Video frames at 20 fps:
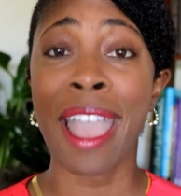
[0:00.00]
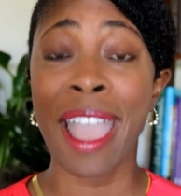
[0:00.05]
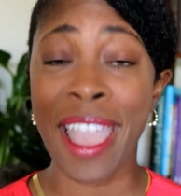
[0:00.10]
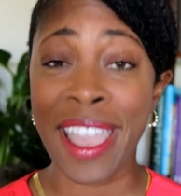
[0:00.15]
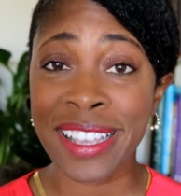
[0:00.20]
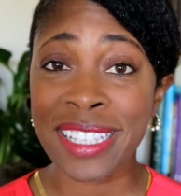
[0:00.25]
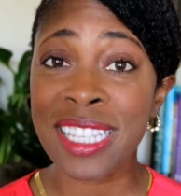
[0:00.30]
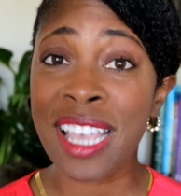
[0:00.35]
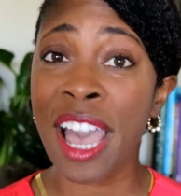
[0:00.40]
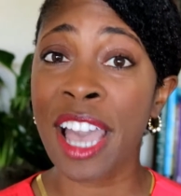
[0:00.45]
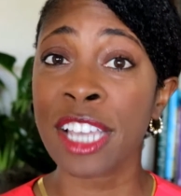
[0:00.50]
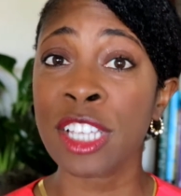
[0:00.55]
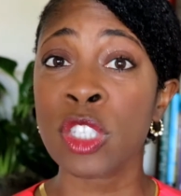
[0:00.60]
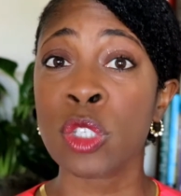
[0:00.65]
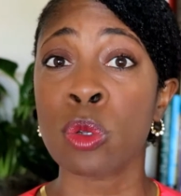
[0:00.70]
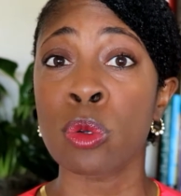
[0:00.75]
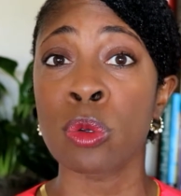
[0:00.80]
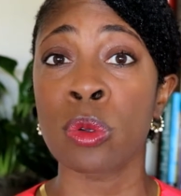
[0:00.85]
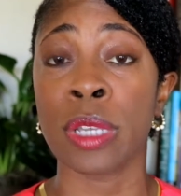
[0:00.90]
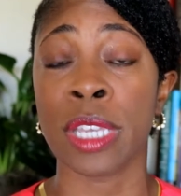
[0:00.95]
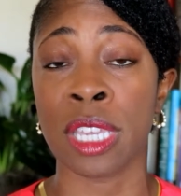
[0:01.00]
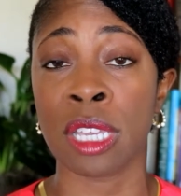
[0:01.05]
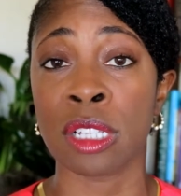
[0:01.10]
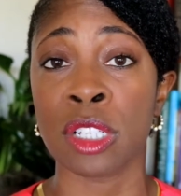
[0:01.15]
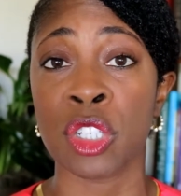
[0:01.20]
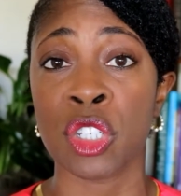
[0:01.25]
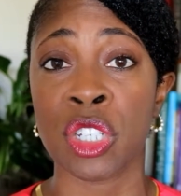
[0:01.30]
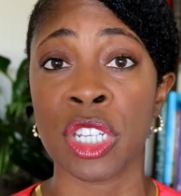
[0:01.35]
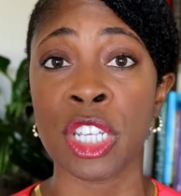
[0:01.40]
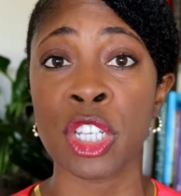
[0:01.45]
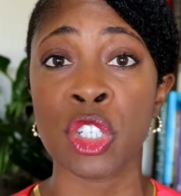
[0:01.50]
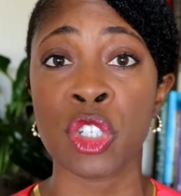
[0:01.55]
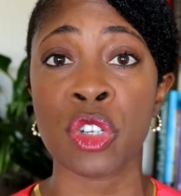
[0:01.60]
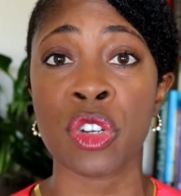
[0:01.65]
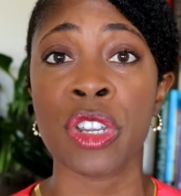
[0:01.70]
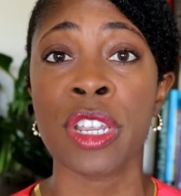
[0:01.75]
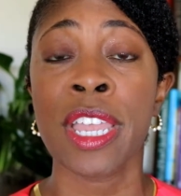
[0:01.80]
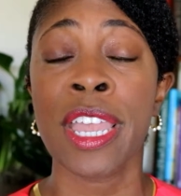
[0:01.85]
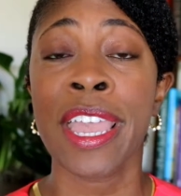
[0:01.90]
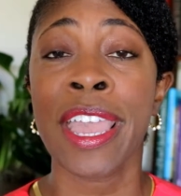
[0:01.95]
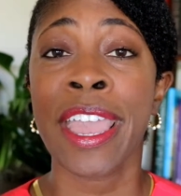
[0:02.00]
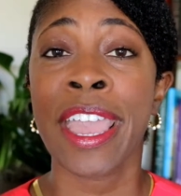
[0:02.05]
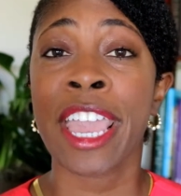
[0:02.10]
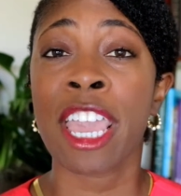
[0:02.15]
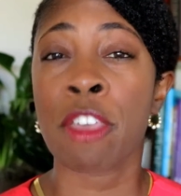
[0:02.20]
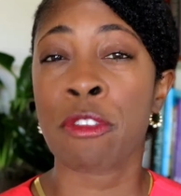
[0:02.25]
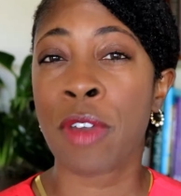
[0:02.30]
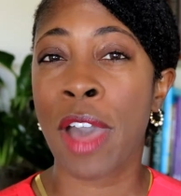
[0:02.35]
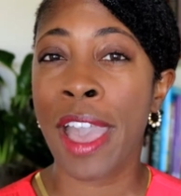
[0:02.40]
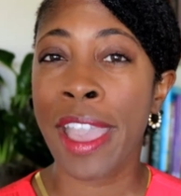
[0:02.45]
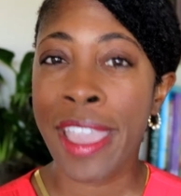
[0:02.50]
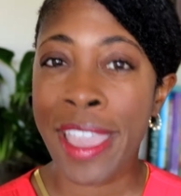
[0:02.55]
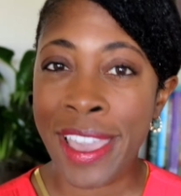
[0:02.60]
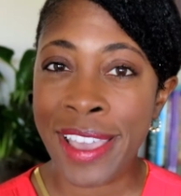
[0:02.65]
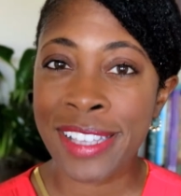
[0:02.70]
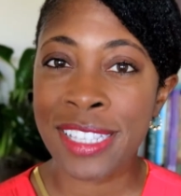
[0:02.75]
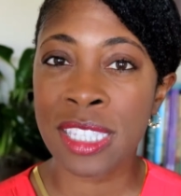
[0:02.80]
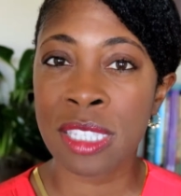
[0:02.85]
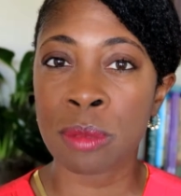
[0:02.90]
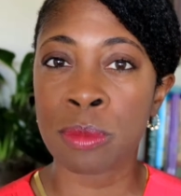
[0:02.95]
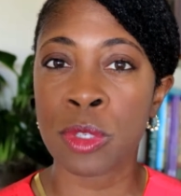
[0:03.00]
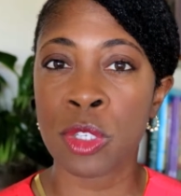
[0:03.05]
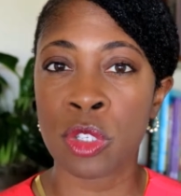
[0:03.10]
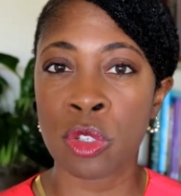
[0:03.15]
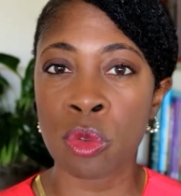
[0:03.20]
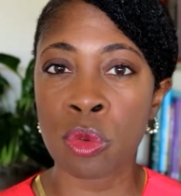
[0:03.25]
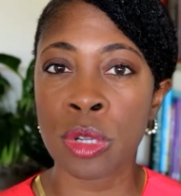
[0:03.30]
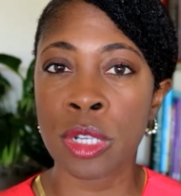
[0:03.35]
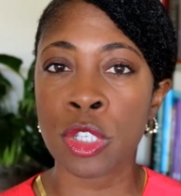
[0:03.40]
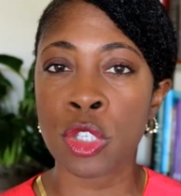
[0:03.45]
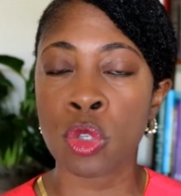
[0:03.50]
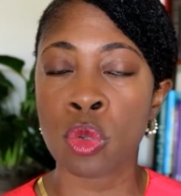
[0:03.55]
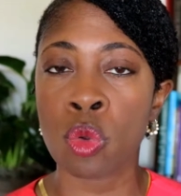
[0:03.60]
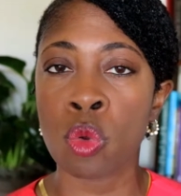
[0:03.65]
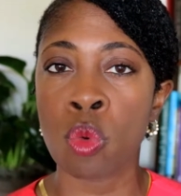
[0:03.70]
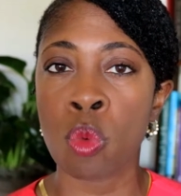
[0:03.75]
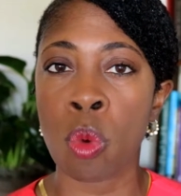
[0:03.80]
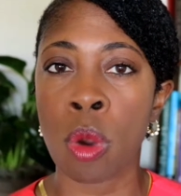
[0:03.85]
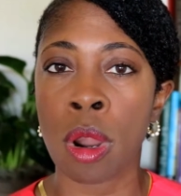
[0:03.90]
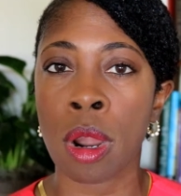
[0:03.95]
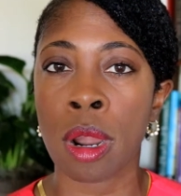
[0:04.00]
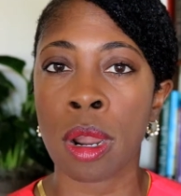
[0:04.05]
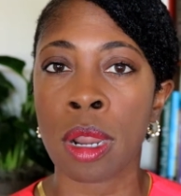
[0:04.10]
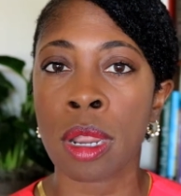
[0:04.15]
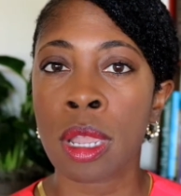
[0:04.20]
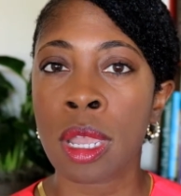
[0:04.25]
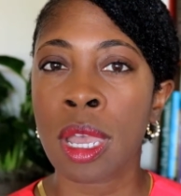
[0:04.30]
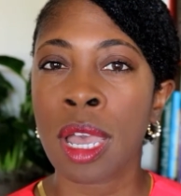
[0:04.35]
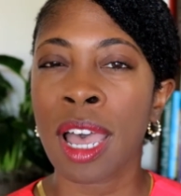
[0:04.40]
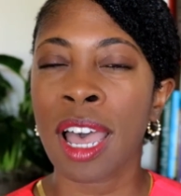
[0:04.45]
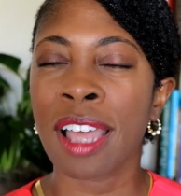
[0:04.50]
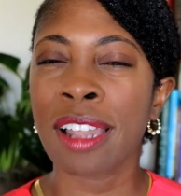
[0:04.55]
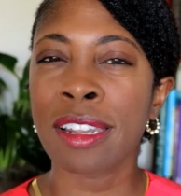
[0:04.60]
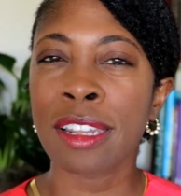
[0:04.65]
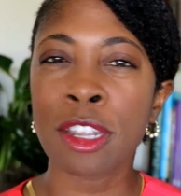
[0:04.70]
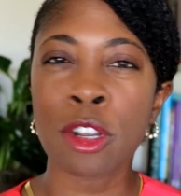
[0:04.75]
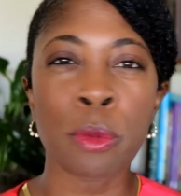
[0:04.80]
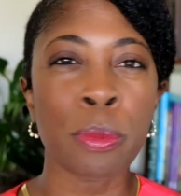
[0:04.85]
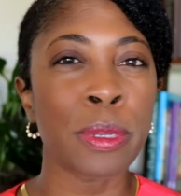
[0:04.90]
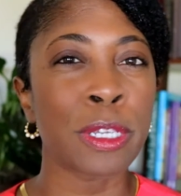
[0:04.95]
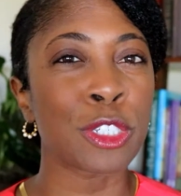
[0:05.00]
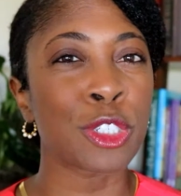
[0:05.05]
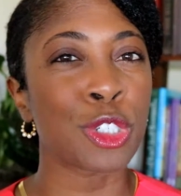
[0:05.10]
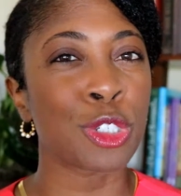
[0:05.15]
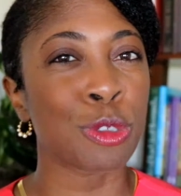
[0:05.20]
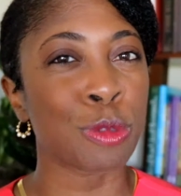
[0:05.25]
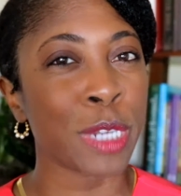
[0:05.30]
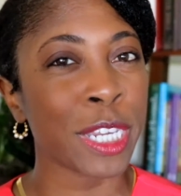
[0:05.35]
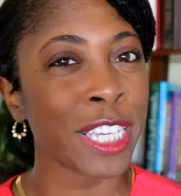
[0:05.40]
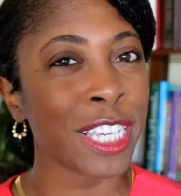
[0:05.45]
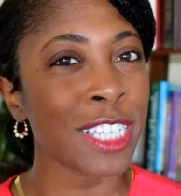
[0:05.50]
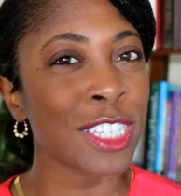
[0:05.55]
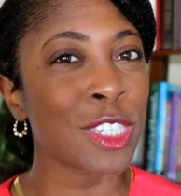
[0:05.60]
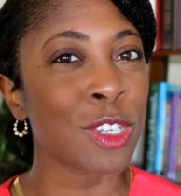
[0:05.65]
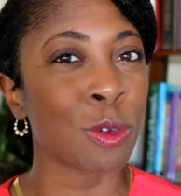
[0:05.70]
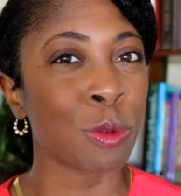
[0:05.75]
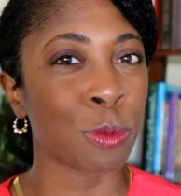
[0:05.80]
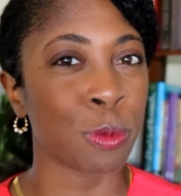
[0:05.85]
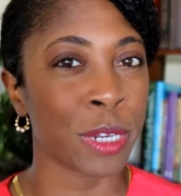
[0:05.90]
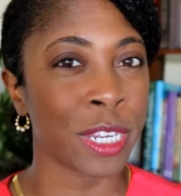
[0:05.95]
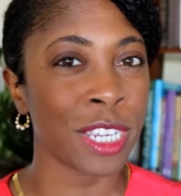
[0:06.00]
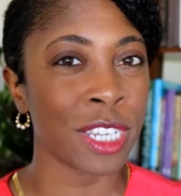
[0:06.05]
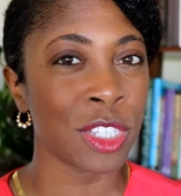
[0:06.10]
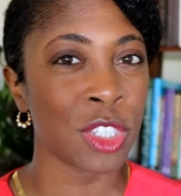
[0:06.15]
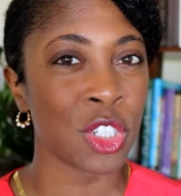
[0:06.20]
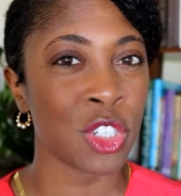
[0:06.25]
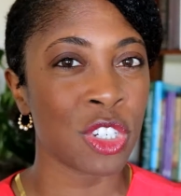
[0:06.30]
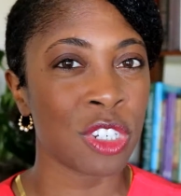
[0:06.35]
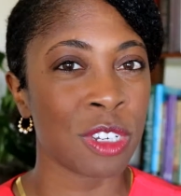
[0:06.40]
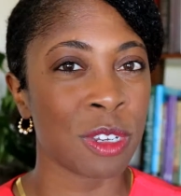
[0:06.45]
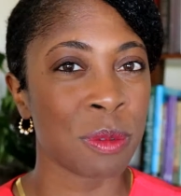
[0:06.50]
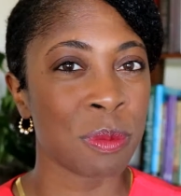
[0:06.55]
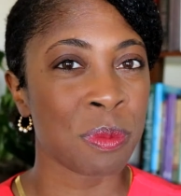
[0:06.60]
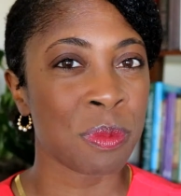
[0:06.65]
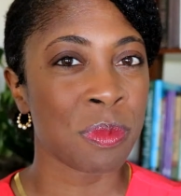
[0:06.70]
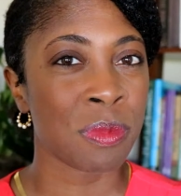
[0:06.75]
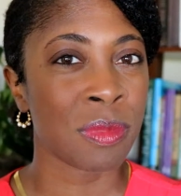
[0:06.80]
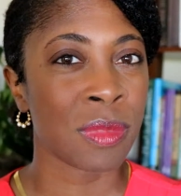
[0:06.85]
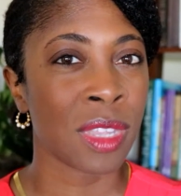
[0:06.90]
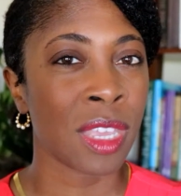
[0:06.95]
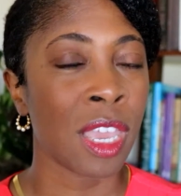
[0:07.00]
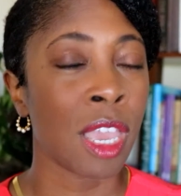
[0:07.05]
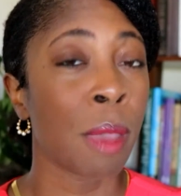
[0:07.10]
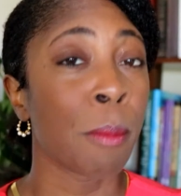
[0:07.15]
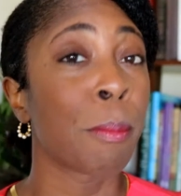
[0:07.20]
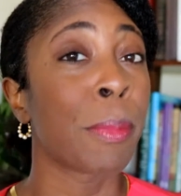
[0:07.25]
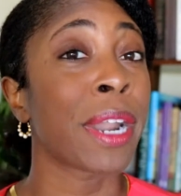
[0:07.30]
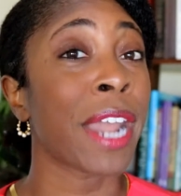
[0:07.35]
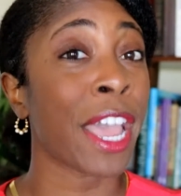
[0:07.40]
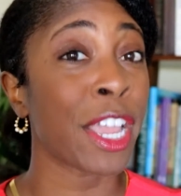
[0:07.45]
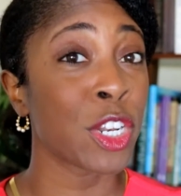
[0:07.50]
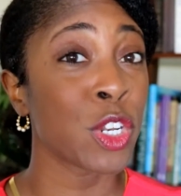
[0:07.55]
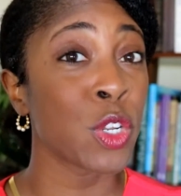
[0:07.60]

As a high school English teacher, if I had some students who were a little bit tricky to reach, but I